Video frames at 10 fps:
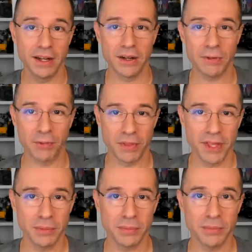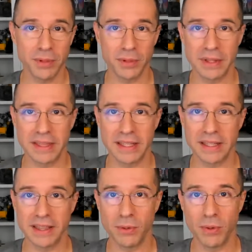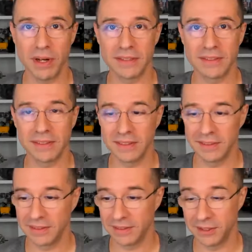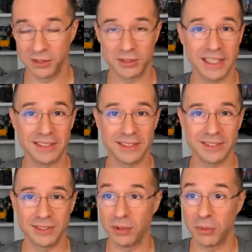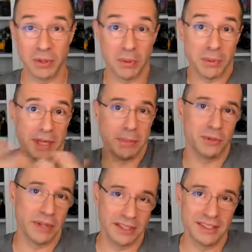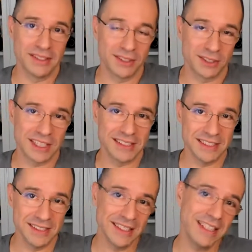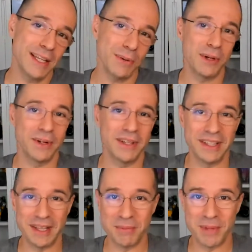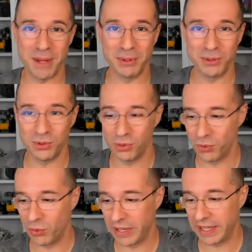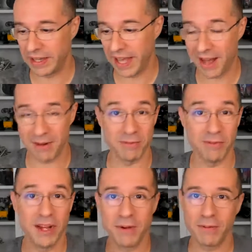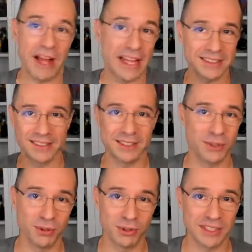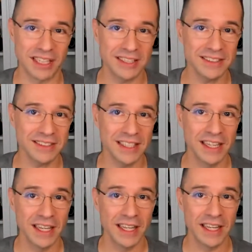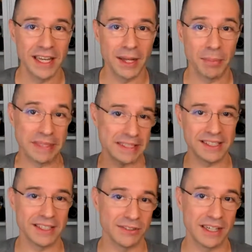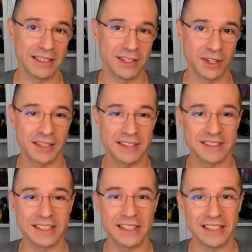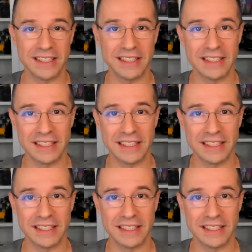for them, I think they want their sites, they want to be able to edit their sites easily. They want to be able to have fast and secure sites. But that's it, right? They're not necessarily